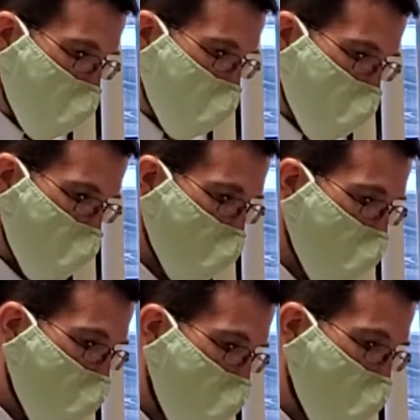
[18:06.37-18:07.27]
is doing
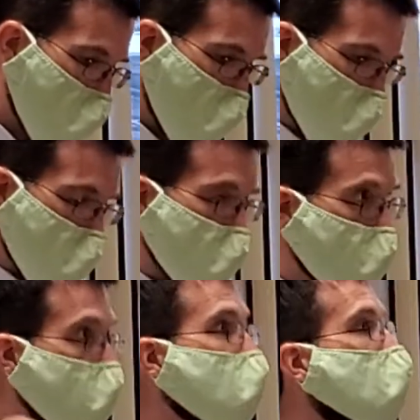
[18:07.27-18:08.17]
it wrong
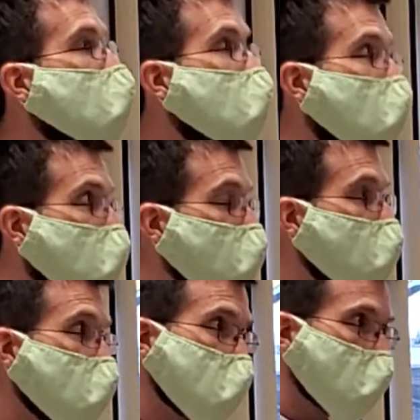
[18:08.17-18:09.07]
on
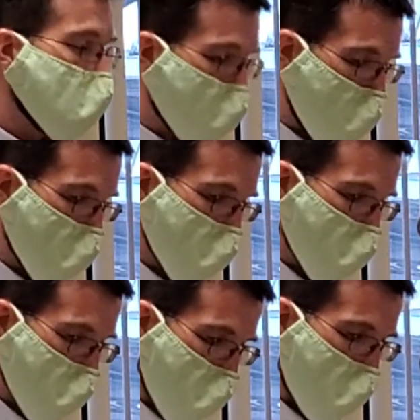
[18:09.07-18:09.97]
the extreme
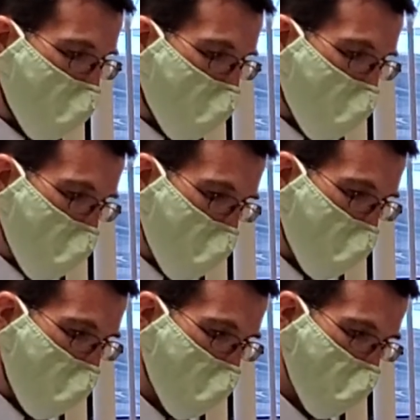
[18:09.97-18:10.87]
ends of the
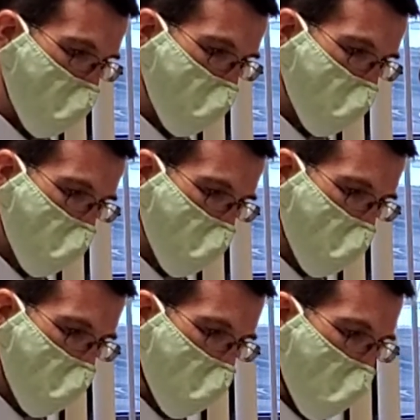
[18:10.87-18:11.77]
spectrum.
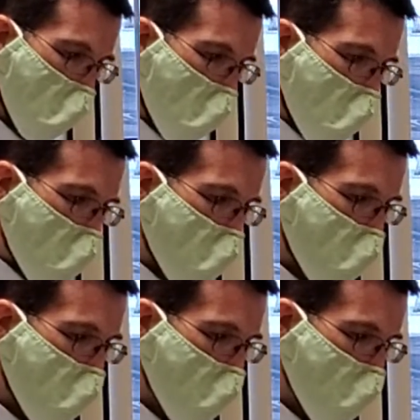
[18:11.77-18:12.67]

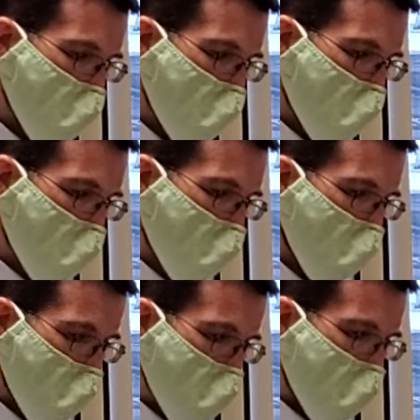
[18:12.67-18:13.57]
Now, like
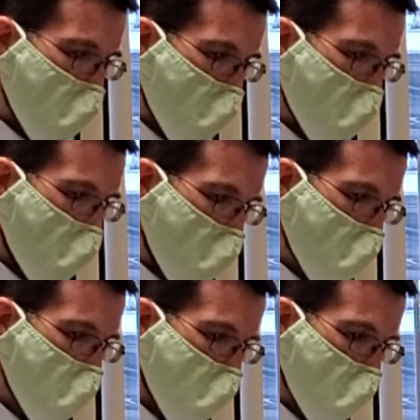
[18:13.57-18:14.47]
I said in the
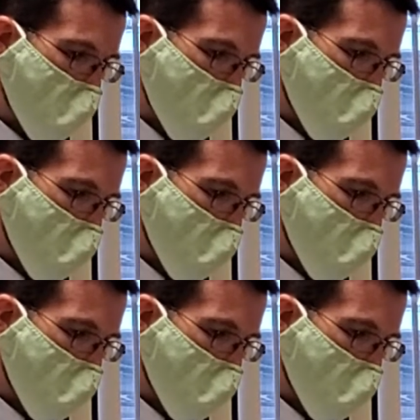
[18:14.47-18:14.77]
handout,